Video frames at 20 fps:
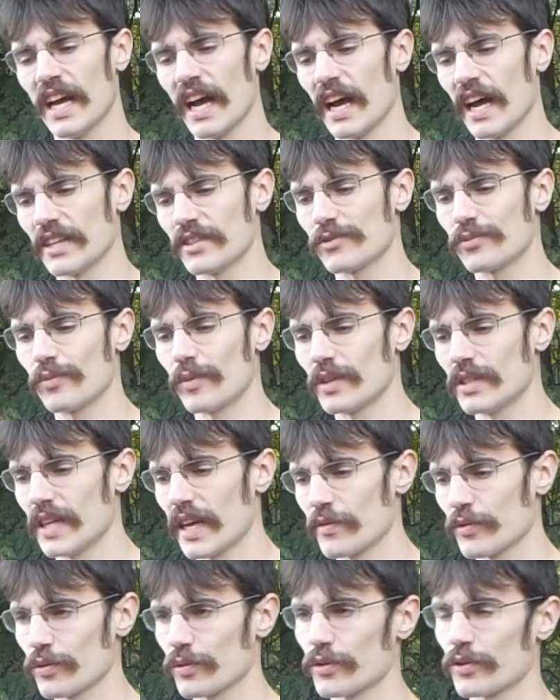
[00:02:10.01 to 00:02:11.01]
I just want
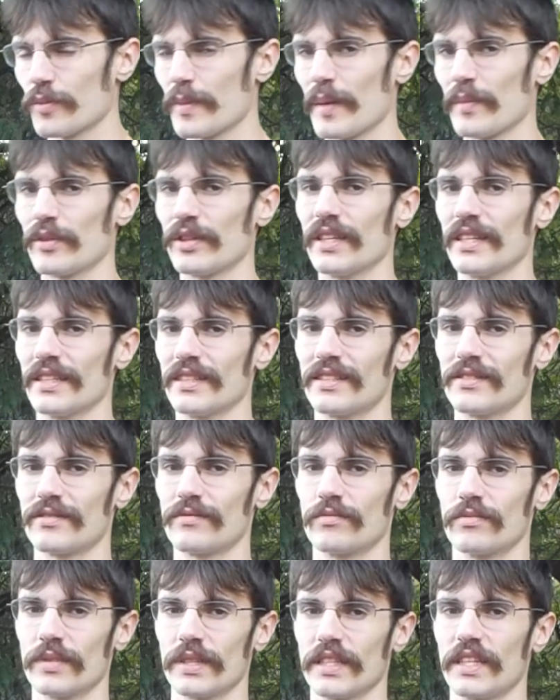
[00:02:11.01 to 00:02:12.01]
everyone to remember that it's
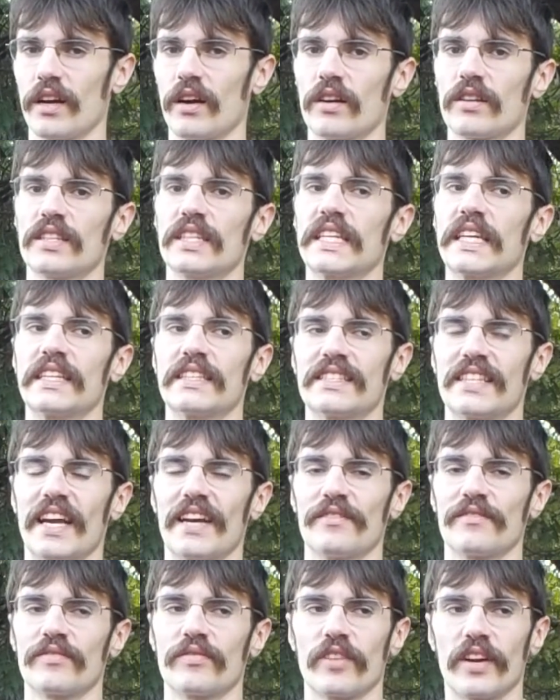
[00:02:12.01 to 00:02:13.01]
really hard to get
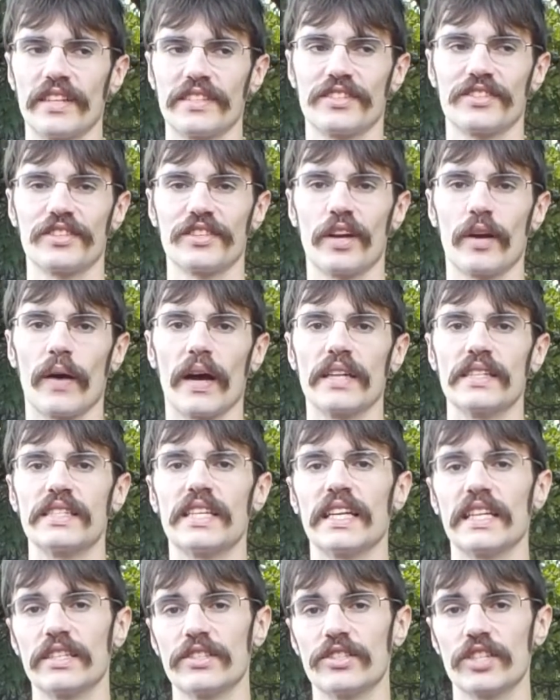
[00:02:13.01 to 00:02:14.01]
10 friends to go out and
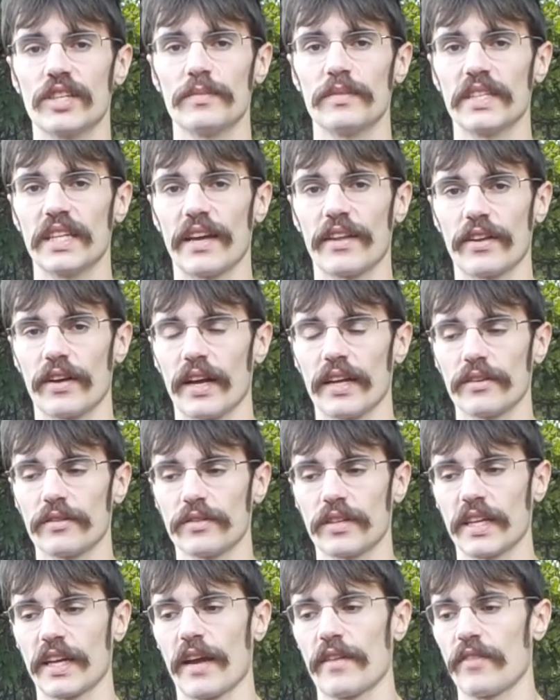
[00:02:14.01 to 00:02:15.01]
take a gym together. I don't
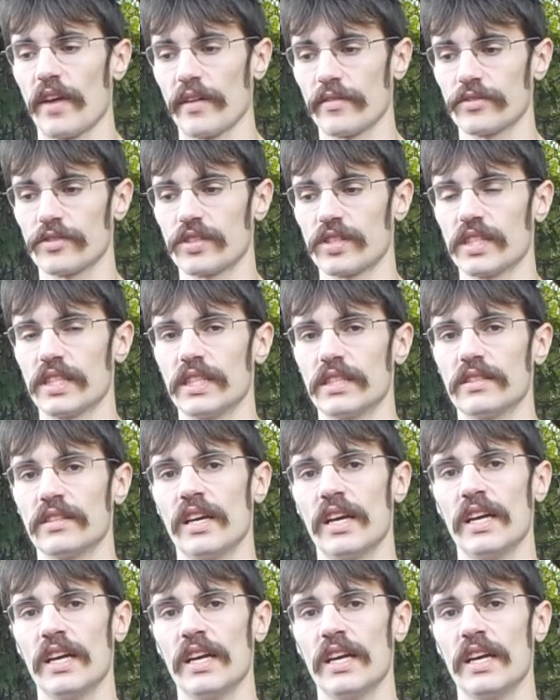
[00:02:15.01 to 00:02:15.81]
think I've ever seen